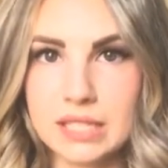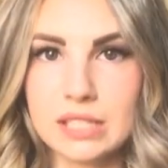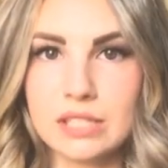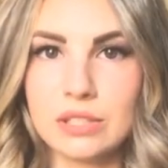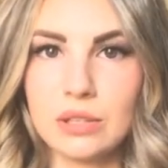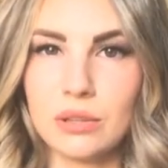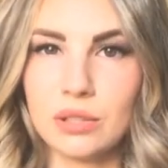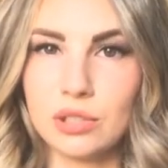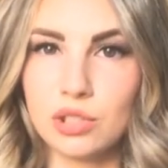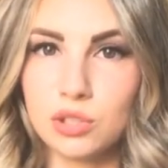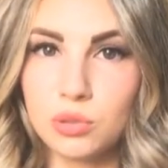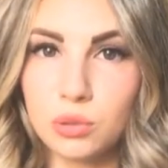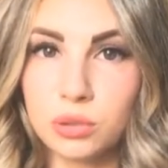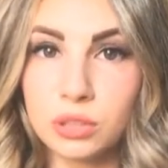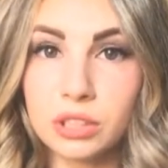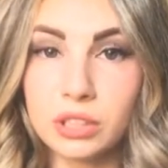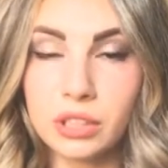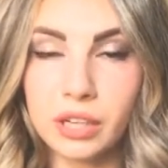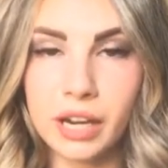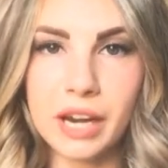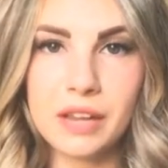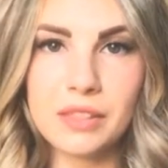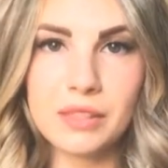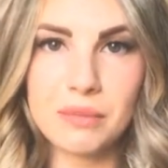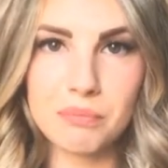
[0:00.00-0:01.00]
So the shorter
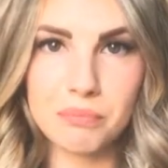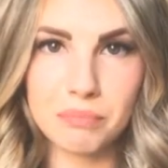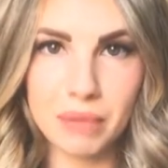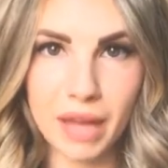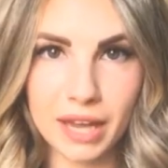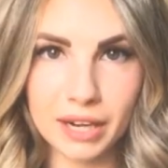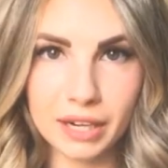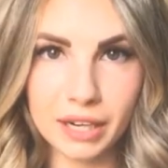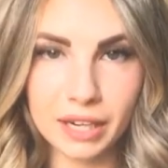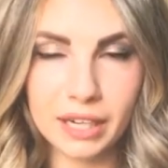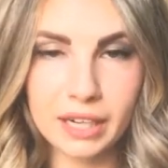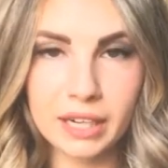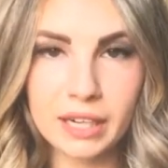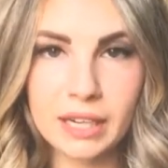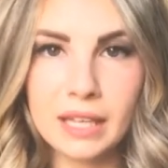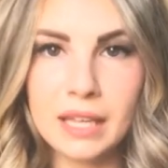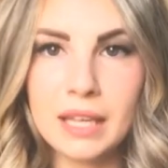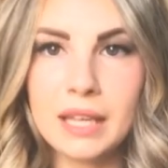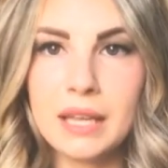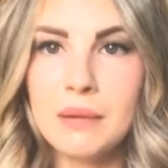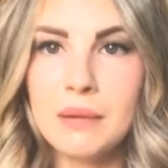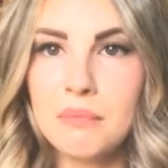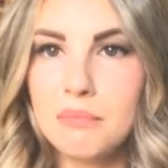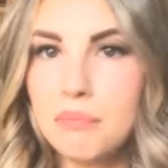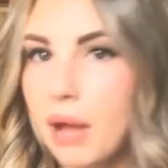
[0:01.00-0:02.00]
your hair the better,
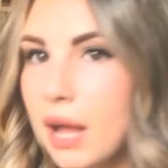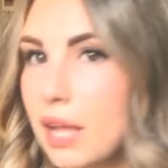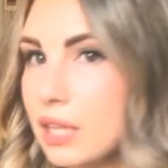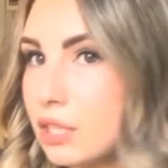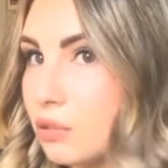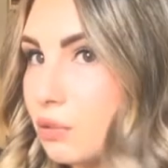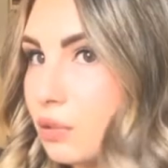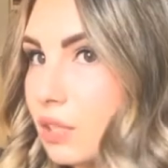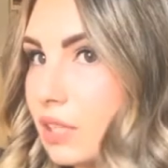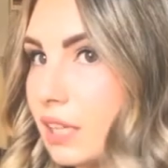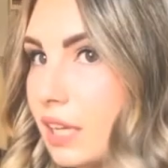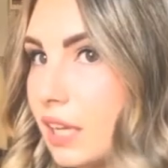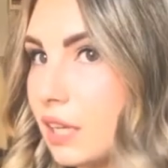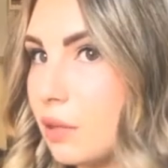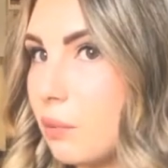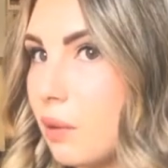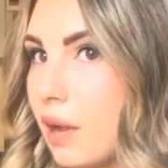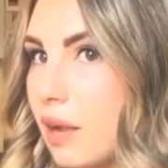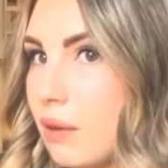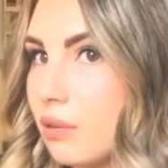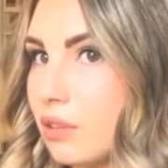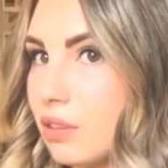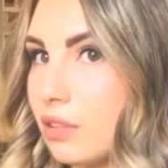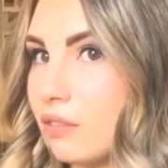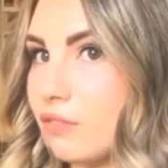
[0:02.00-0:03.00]
but you can get
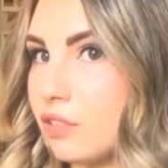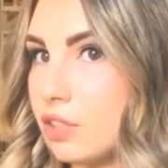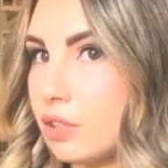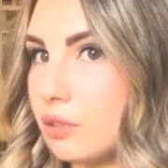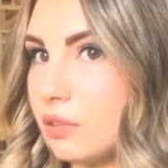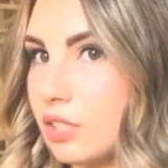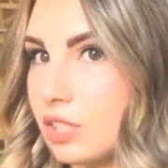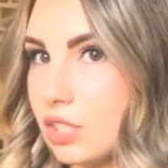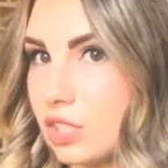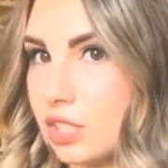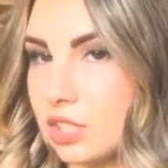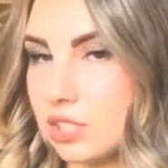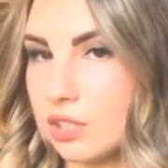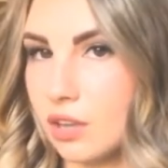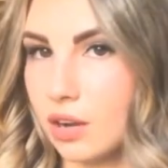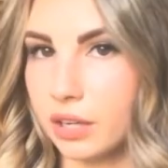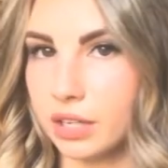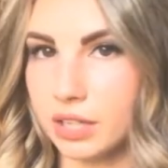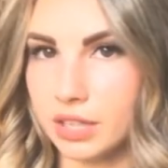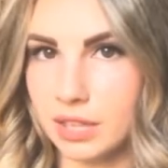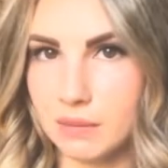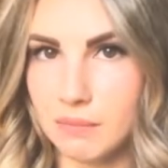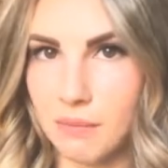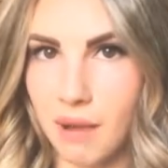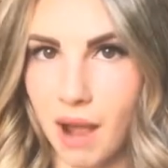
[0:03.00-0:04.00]
away with a few inches
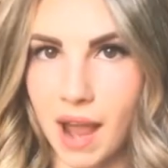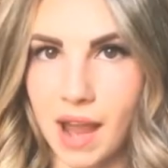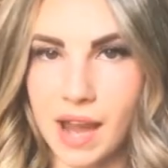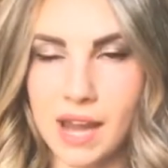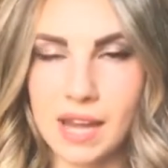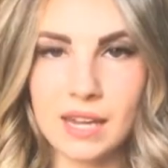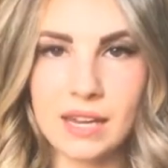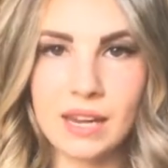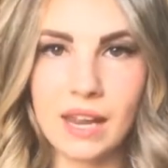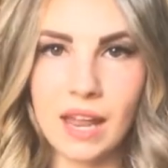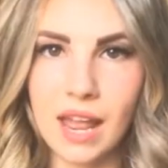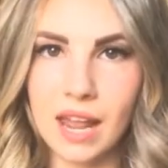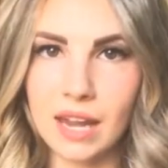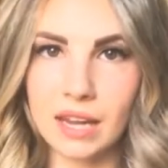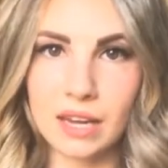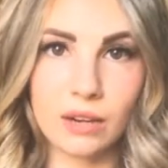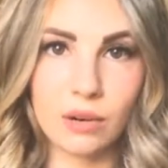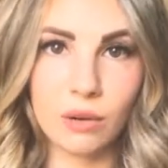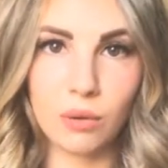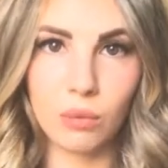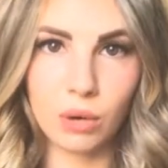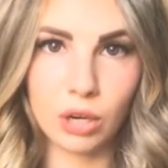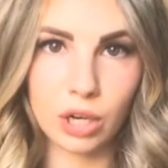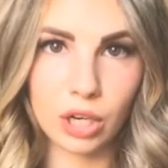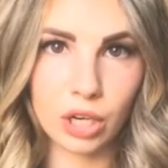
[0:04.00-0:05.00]
longer than mine and
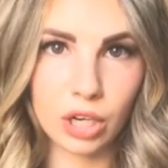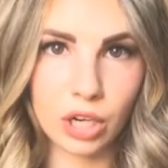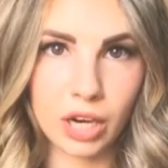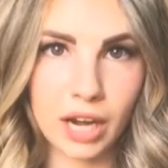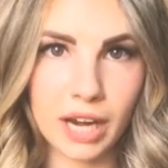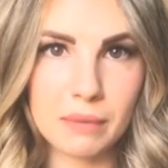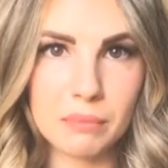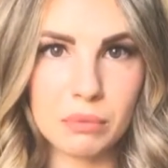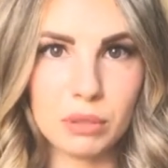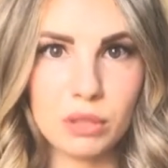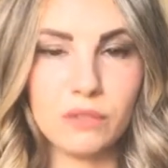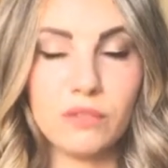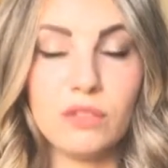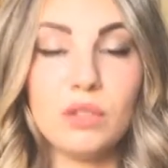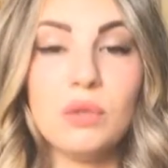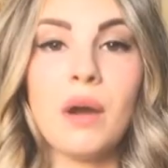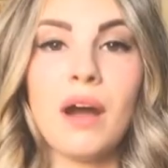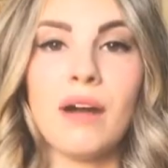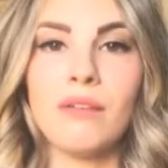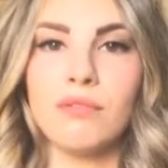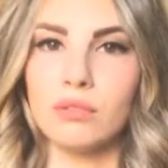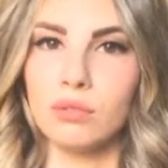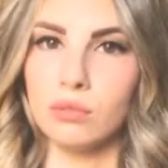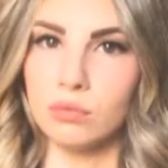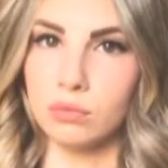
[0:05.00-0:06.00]
it'll work great. But if you
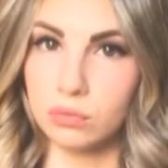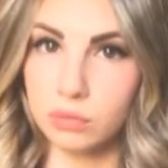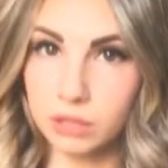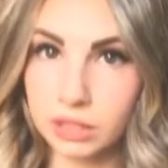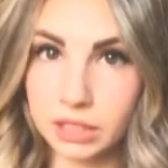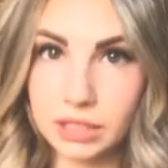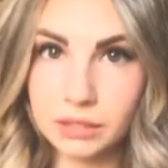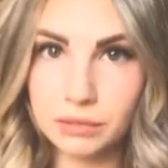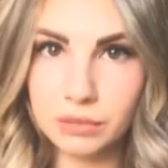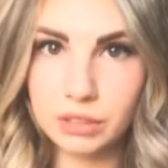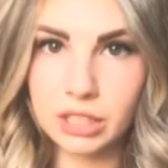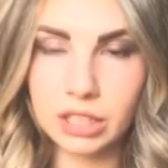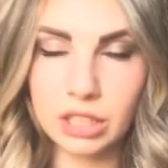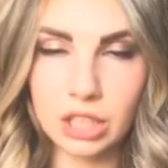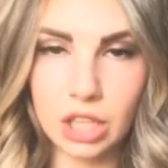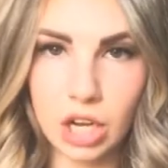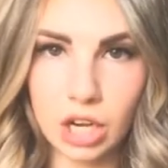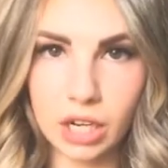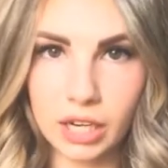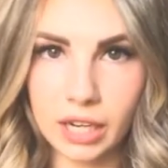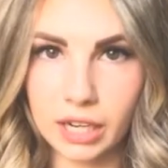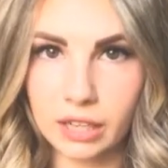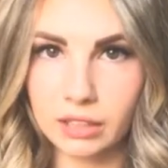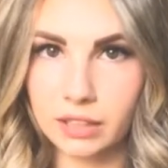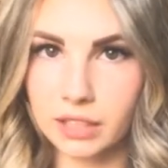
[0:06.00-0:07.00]
have really
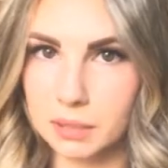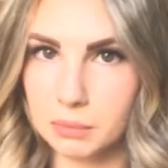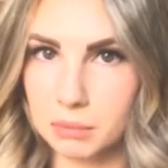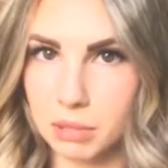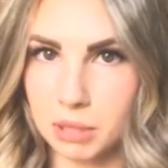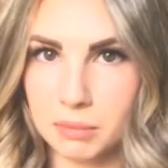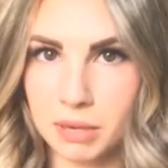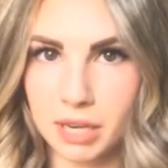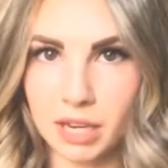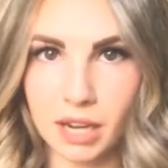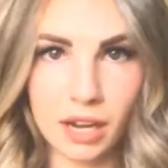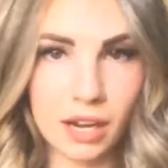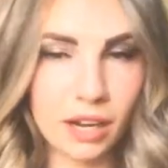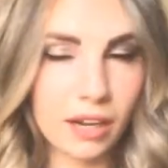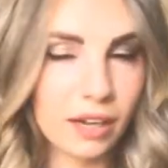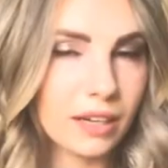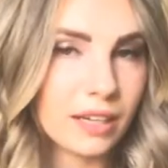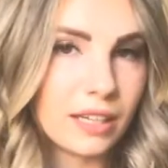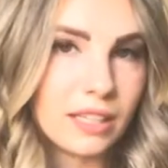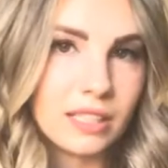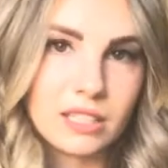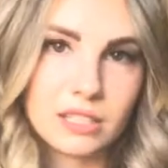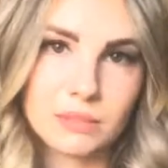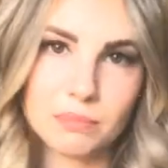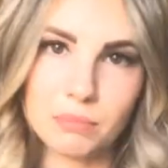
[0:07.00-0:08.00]
long hair like mermaid hair,
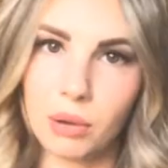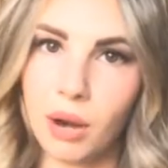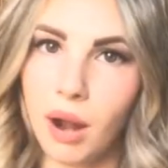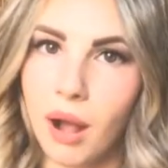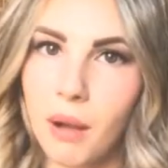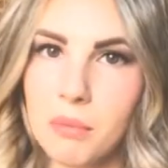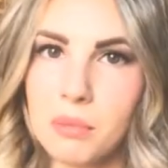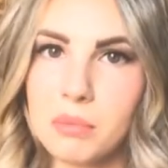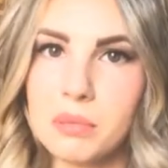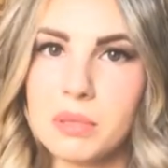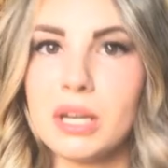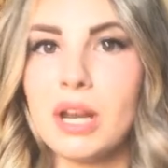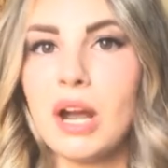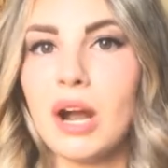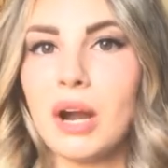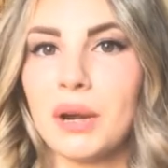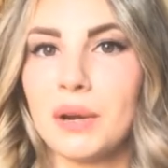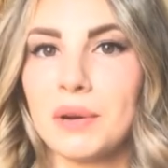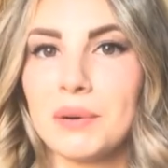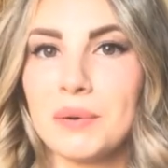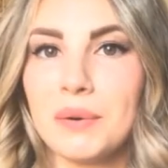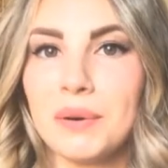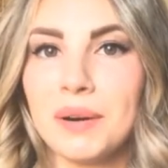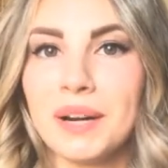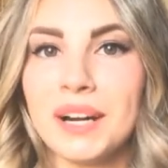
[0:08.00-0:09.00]
it's probably not
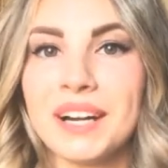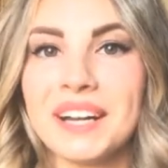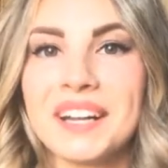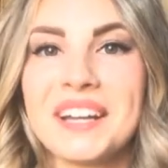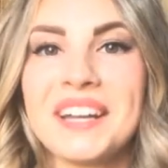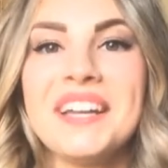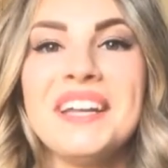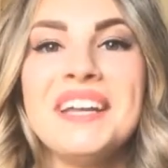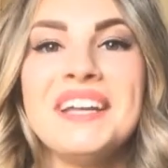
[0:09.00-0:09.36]
gonna work.